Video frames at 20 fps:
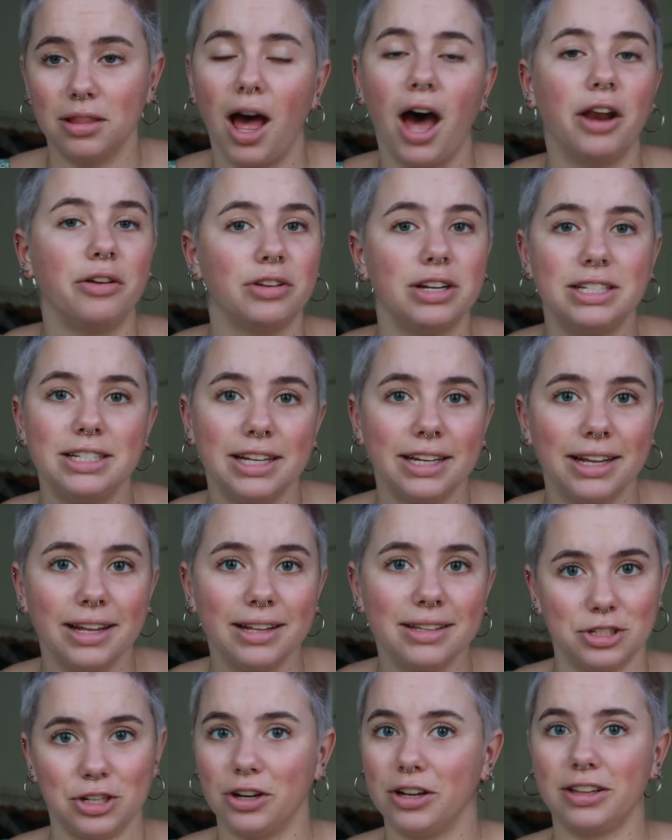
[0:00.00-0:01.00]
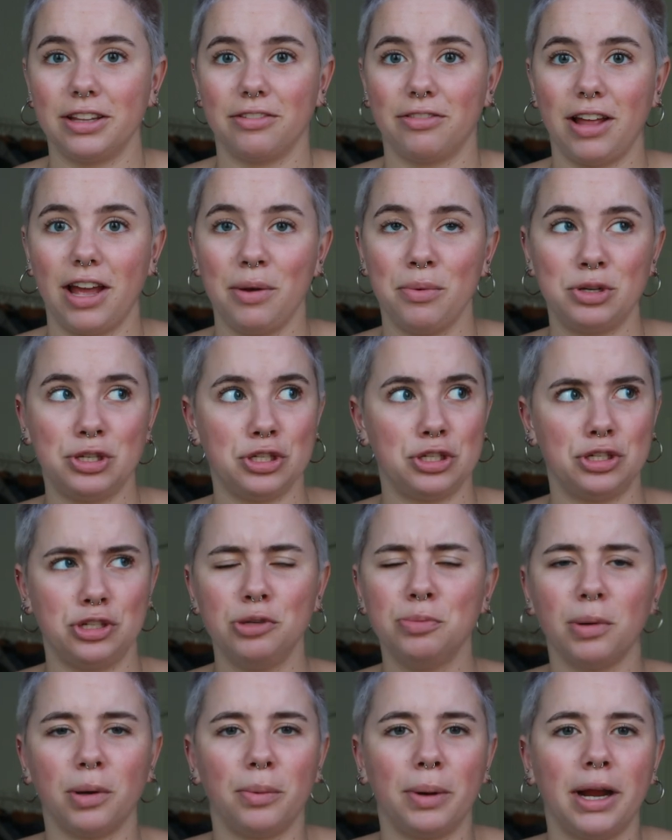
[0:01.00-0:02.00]
lottery ticket during the flight, which is
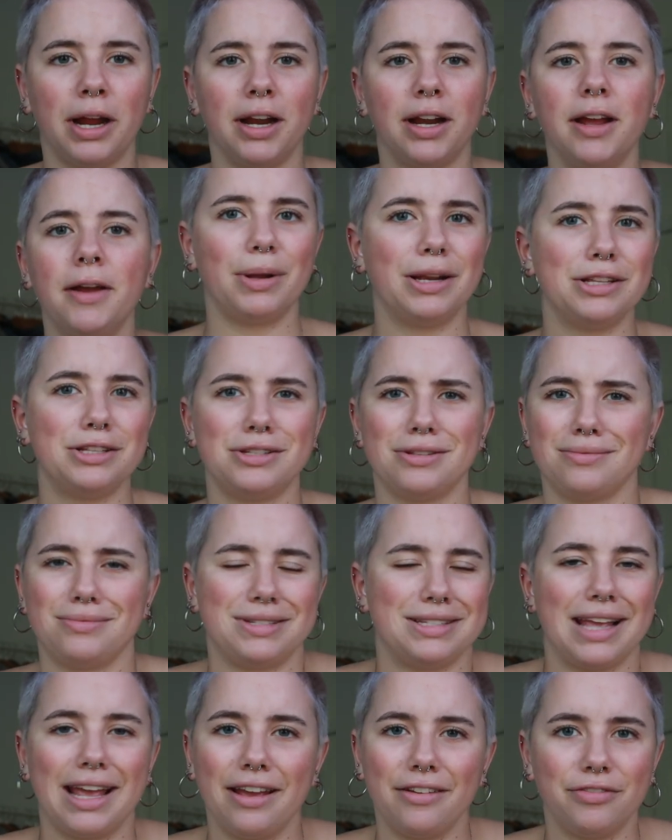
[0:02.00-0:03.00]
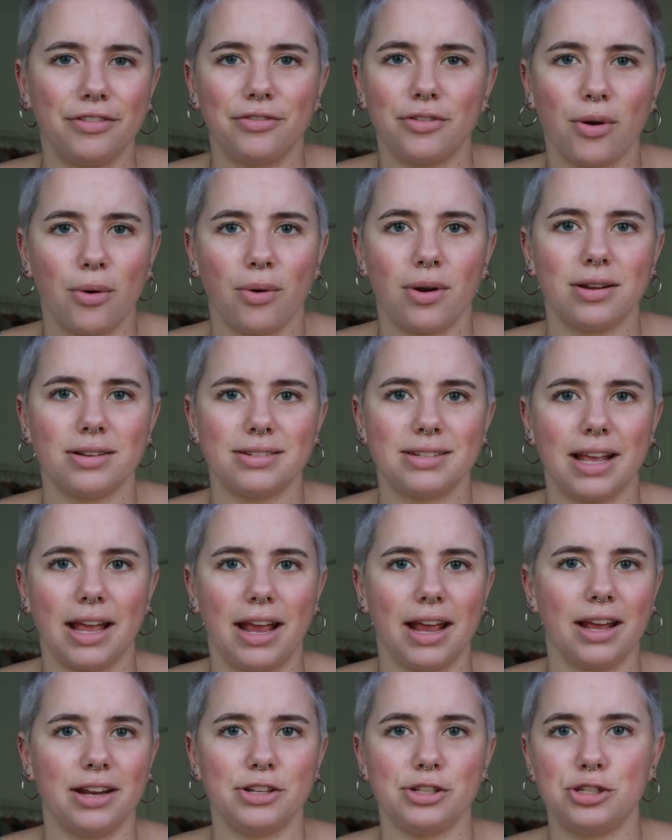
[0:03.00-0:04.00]
super weird, but it's safe, of course,
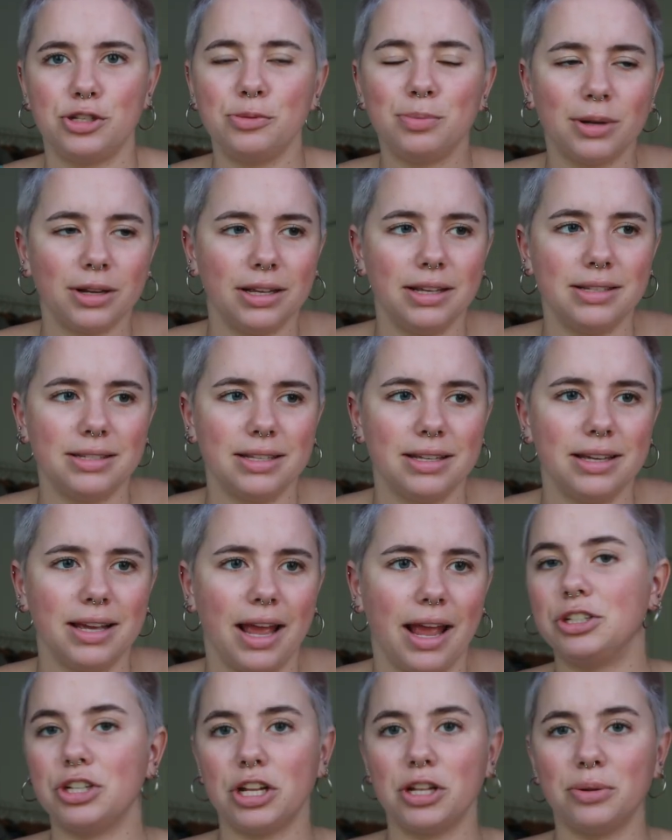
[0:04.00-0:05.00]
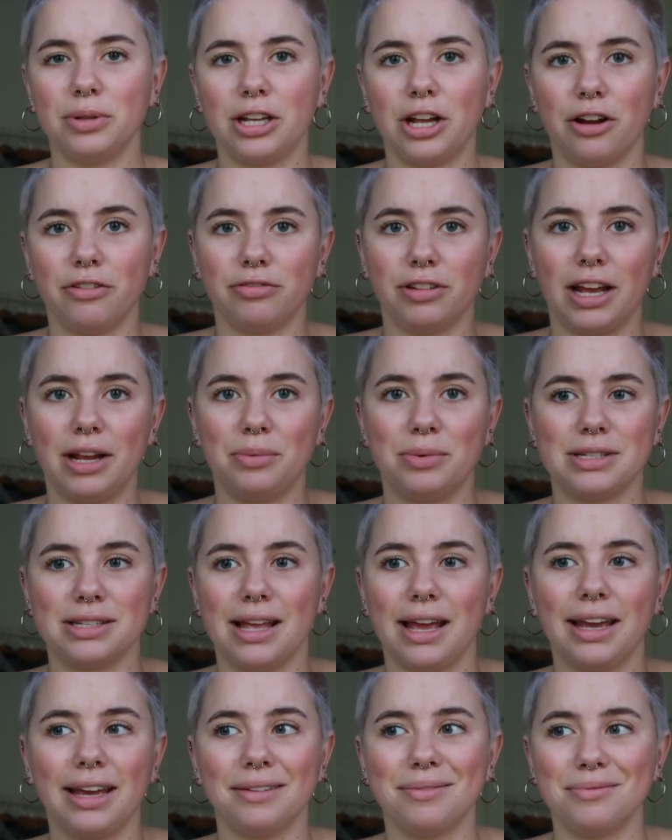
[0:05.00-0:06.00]
and super easy. And genuinely, our flight was
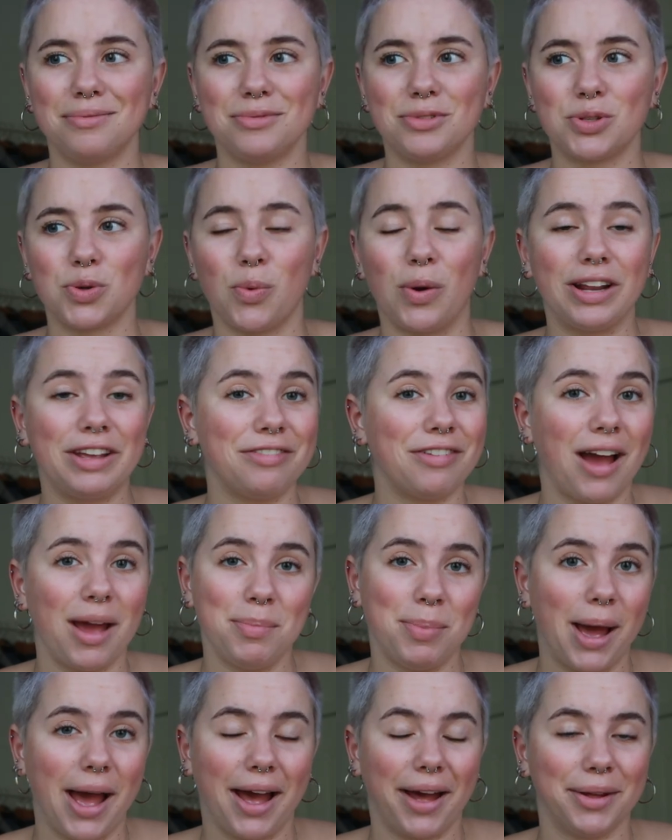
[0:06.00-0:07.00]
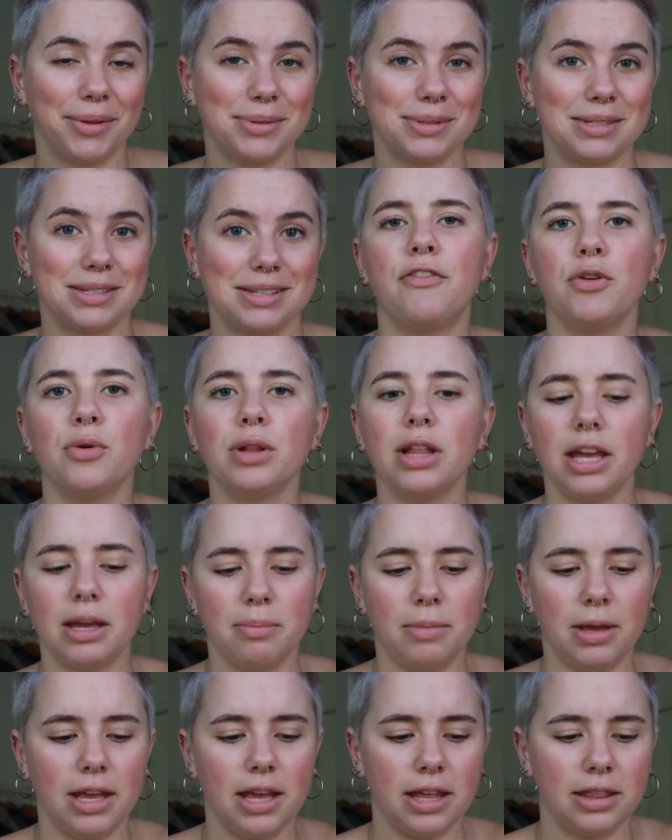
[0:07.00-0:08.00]
like 25 pounds. If you were like
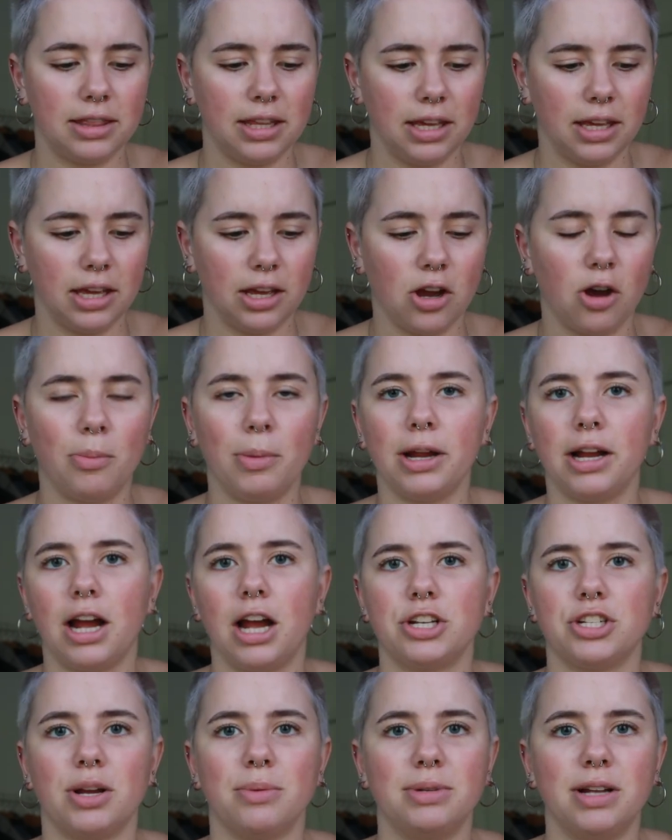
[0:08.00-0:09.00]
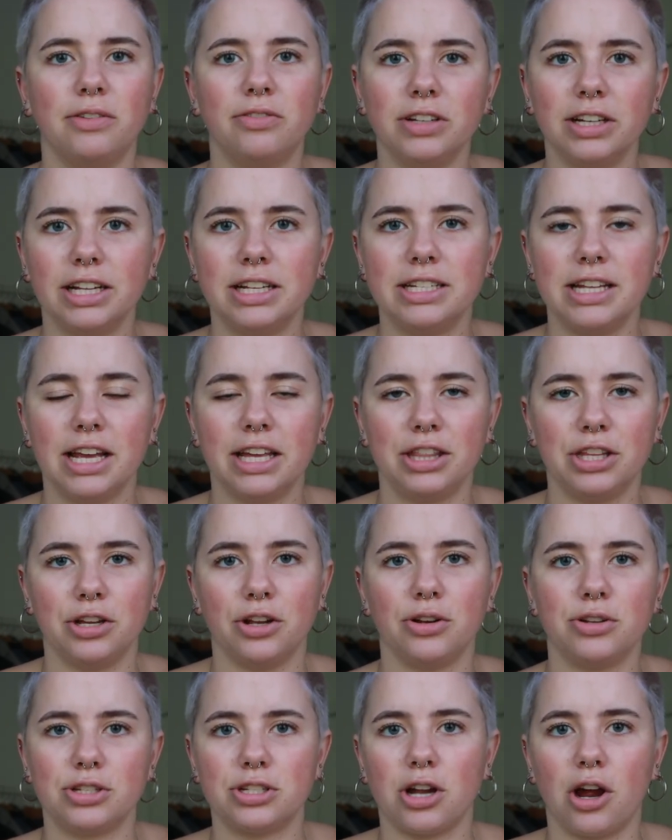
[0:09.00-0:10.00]
me and thinking, oh my gosh, I'm definitely gonna take the
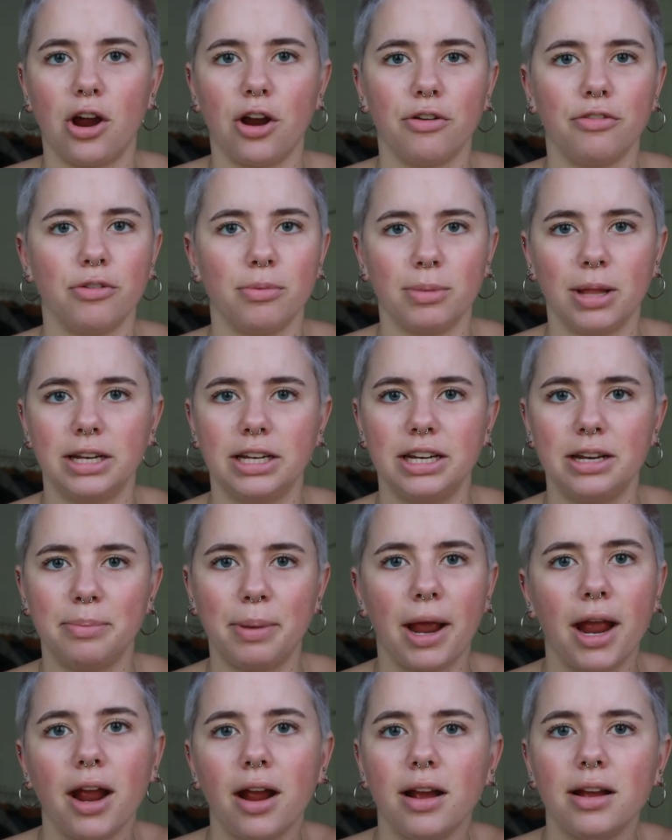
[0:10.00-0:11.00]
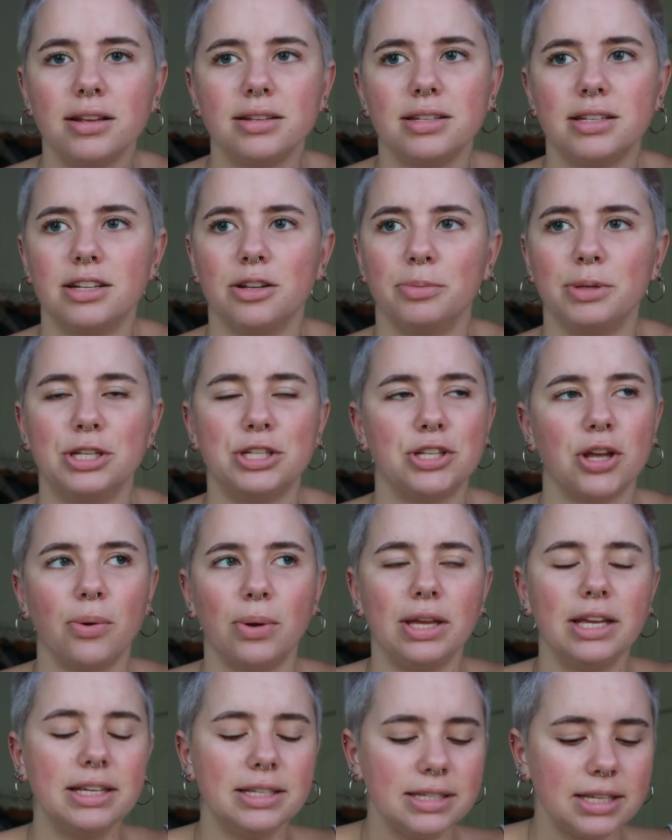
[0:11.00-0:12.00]
Eurostar from London to Paris, it'll be so
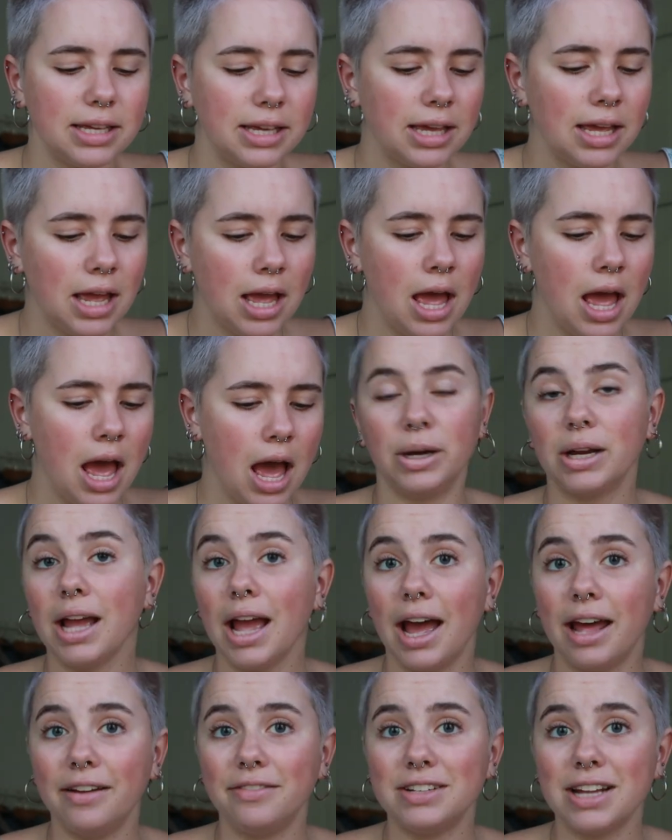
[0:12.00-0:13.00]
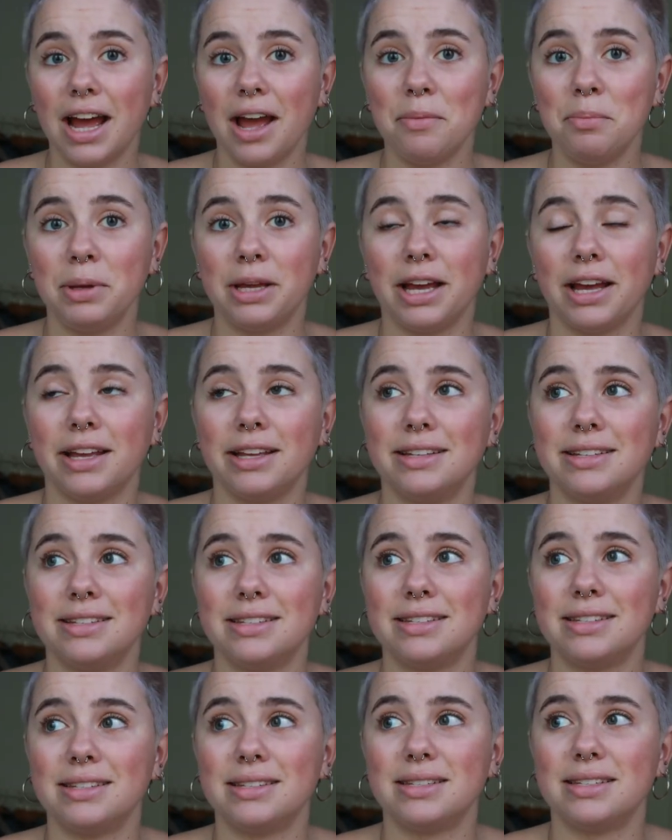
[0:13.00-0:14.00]
easy, book ahead of time
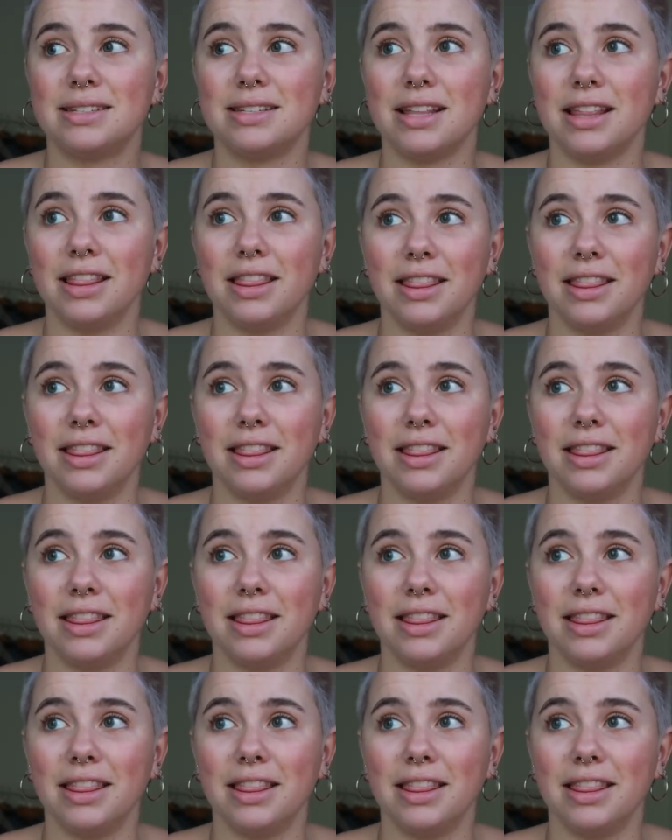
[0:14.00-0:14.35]
because